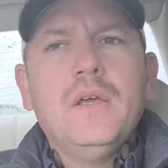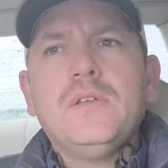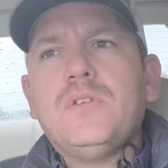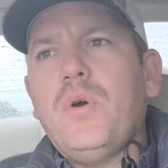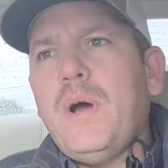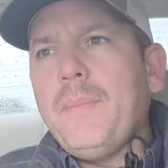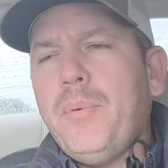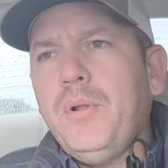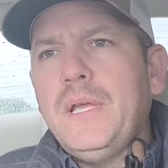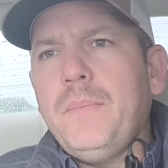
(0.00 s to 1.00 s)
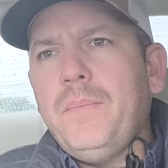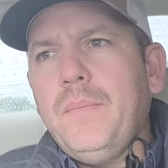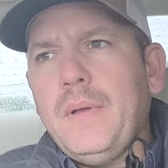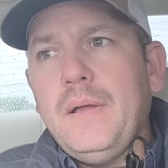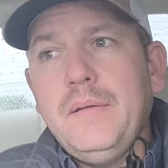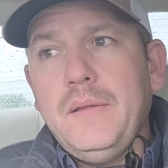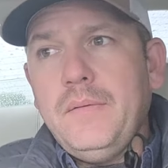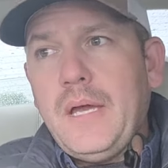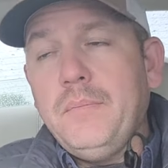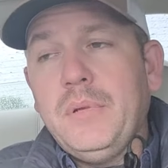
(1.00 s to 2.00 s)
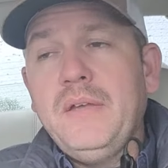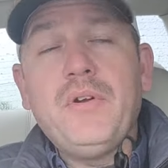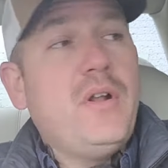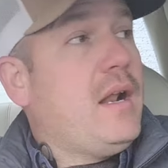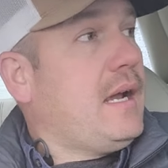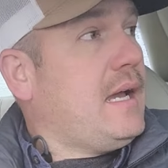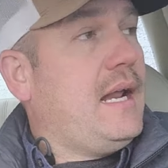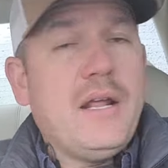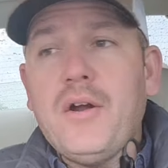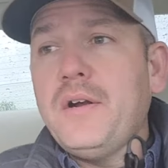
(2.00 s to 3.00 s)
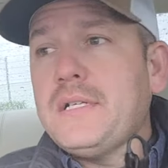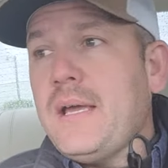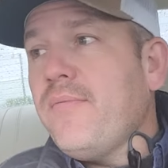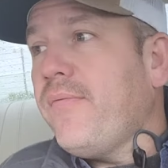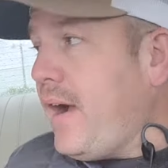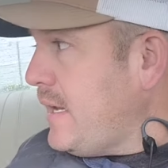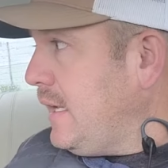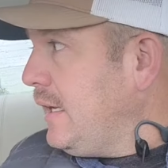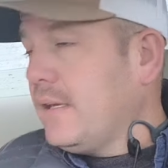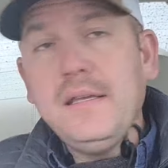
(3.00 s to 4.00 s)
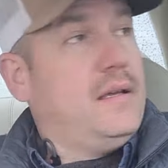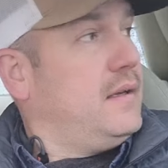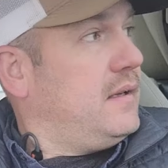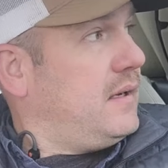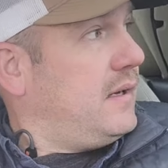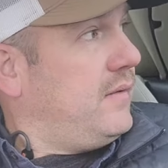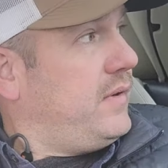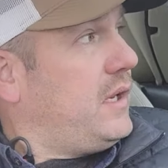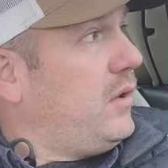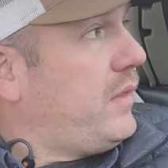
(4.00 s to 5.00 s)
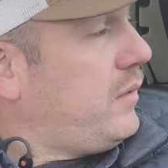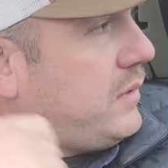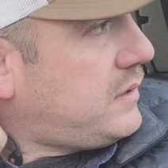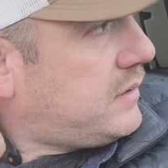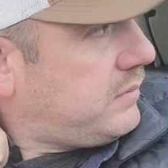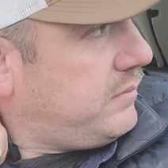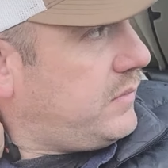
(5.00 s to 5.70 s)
So I pulled up, I believe it or not, I kind of had a hard time finding a video that was,